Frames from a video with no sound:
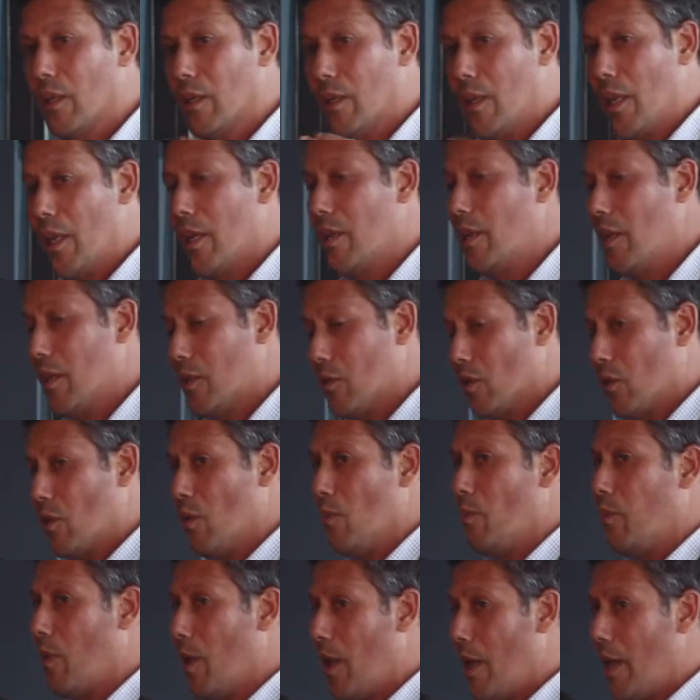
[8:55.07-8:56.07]
they need to
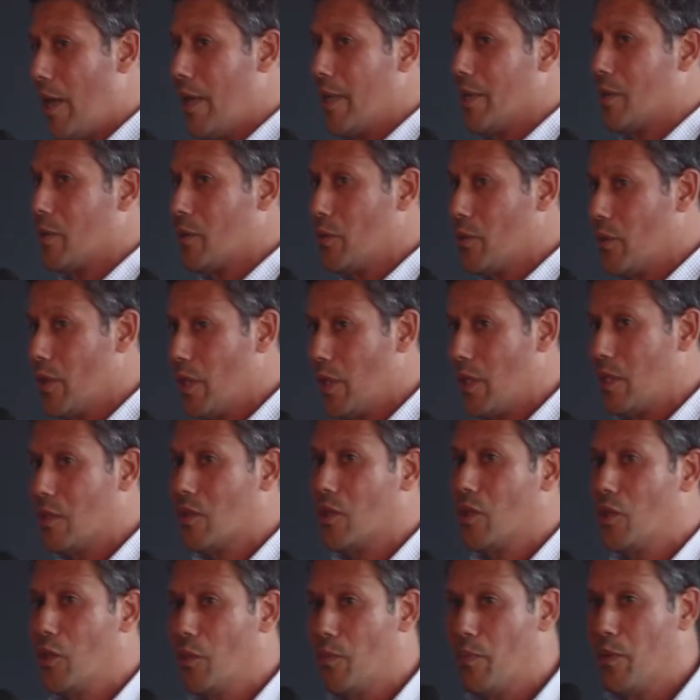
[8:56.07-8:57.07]
comply to the
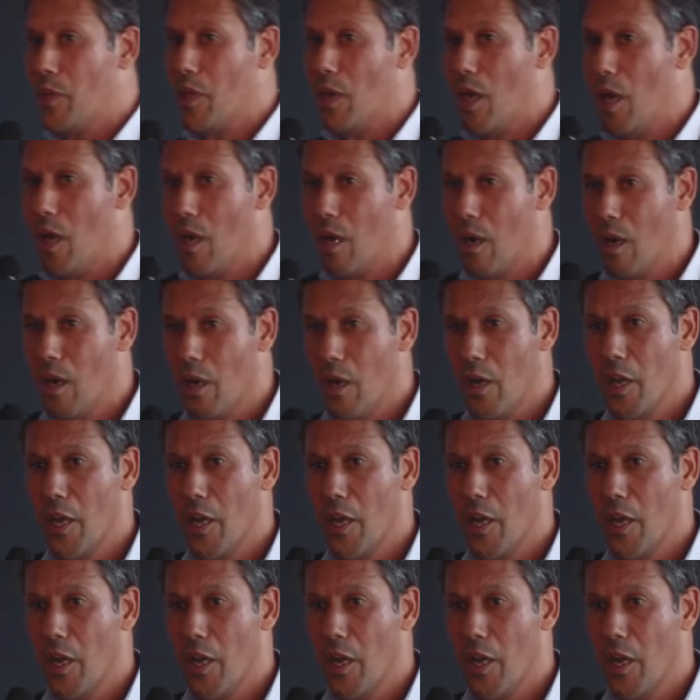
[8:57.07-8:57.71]
GDPR.